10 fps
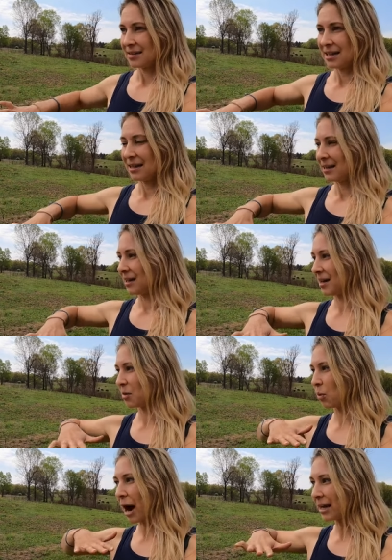the
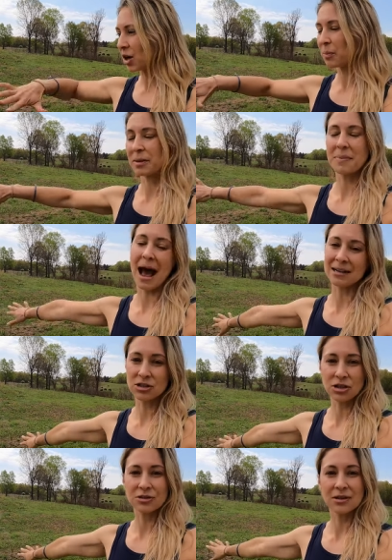wide open
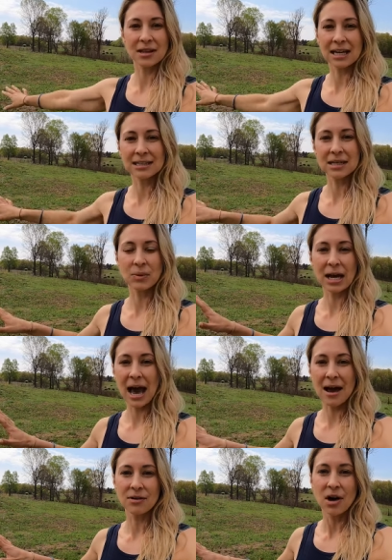pastures and things that we
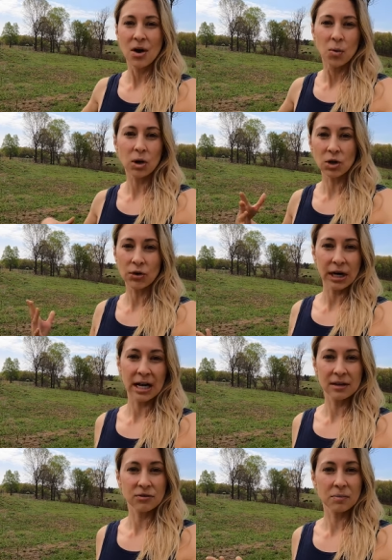have were
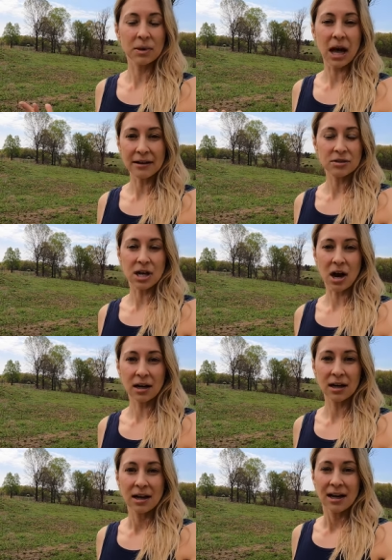created from
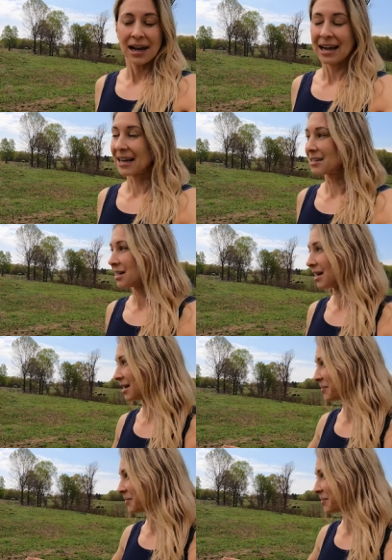livestock. And